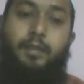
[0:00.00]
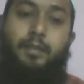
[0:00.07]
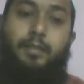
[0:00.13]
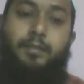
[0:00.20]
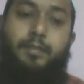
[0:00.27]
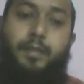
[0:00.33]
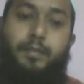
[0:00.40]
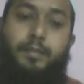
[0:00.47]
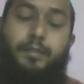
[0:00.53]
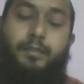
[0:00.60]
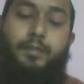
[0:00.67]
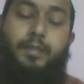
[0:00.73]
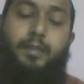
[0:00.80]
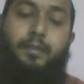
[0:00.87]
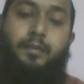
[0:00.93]
scientists
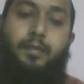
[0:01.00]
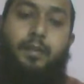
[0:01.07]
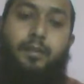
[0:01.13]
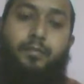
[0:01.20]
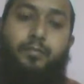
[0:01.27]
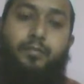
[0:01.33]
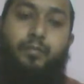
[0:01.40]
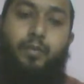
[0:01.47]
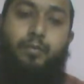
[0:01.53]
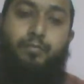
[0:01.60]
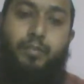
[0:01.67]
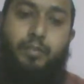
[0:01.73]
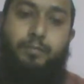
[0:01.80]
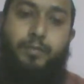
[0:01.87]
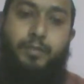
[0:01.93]
are doing
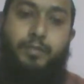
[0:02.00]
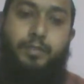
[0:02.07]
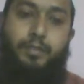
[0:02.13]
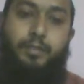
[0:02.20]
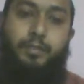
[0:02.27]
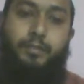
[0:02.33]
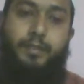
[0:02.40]
observation,